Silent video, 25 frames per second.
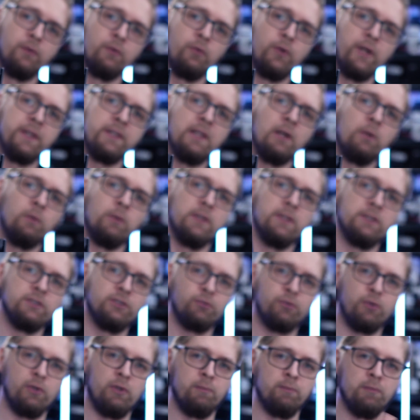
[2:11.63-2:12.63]
Right now is
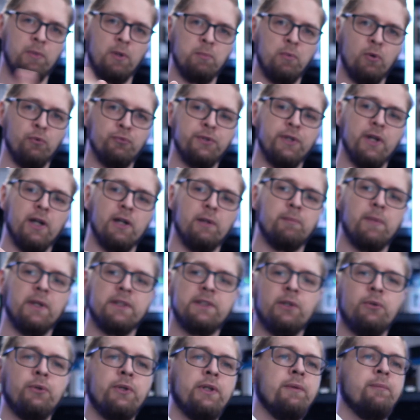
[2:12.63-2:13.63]
from Bobo VR
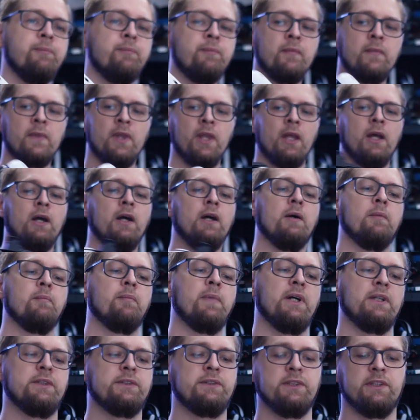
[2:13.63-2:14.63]
battery,
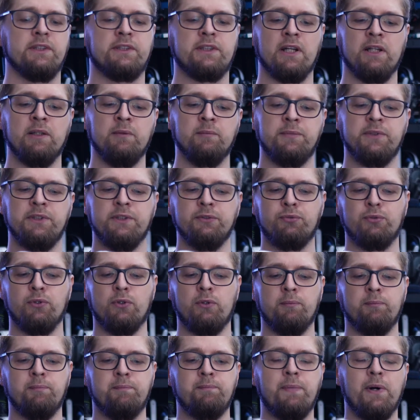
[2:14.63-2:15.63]
but it can be
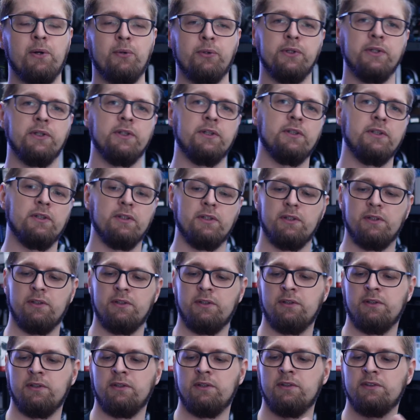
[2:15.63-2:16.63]
from power
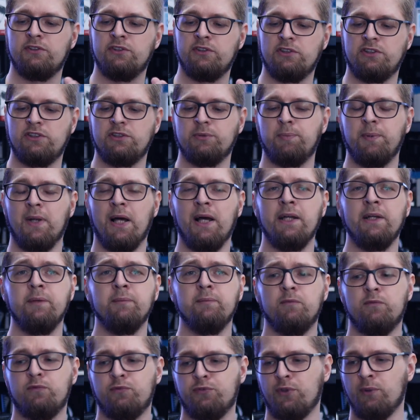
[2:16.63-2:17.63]
supply,
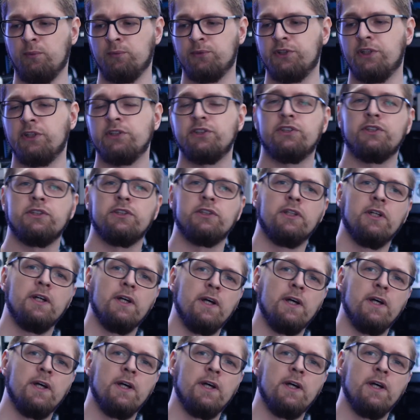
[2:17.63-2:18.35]
from charger.